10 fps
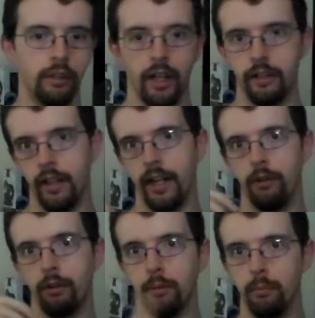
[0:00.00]
Got to hang
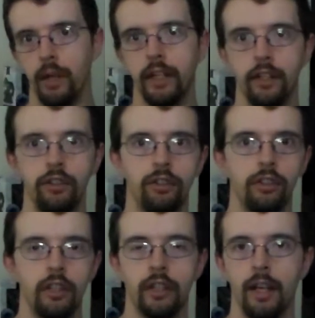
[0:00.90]
out with my
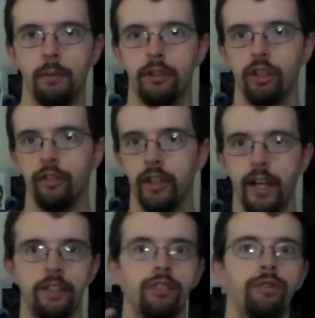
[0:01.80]
buddies. Got myself a
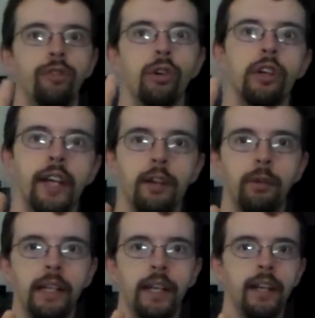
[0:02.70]
nice four-day
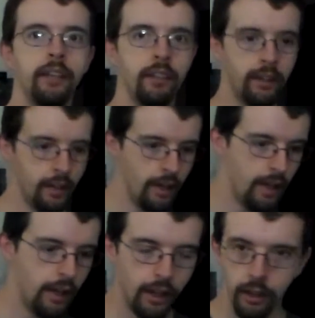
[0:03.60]
weekend.
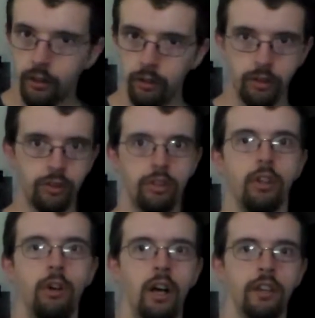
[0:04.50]
It was
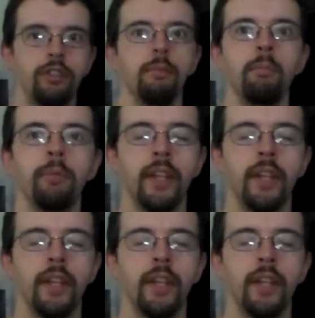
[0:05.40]
so awesome.